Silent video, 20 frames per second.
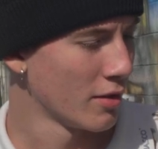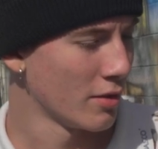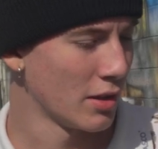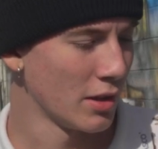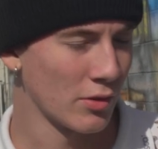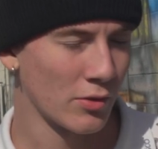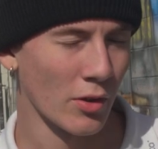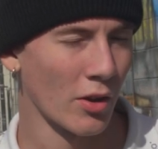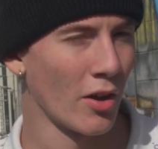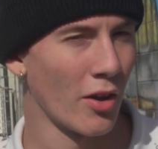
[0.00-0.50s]

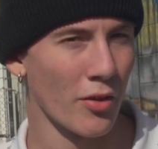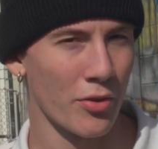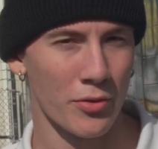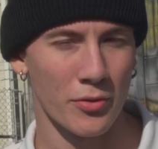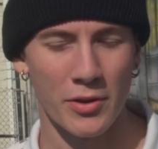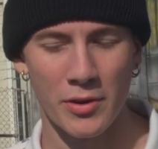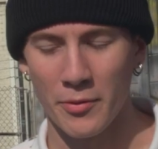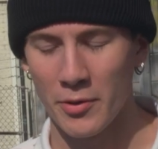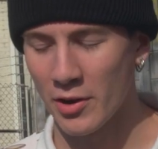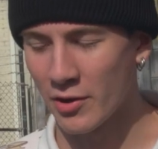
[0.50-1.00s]
These will all
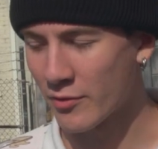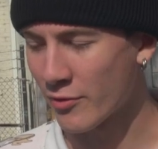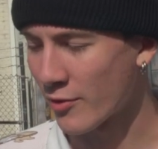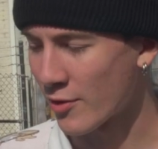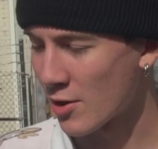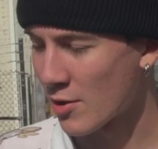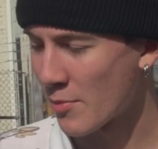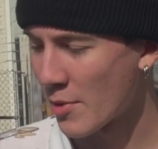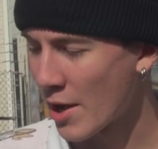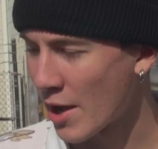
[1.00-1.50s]
3 work
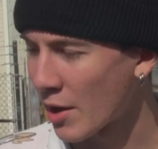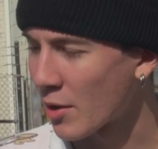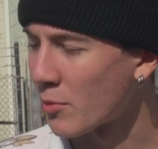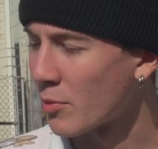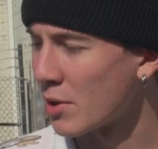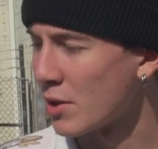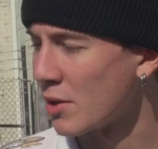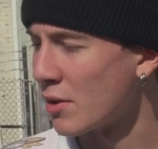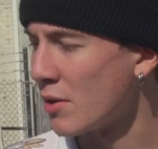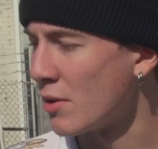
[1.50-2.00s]
for your
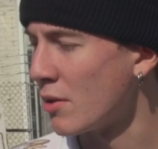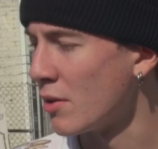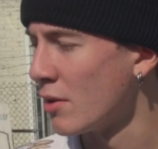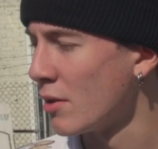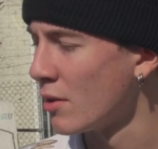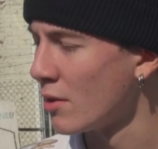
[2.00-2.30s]
back wheel.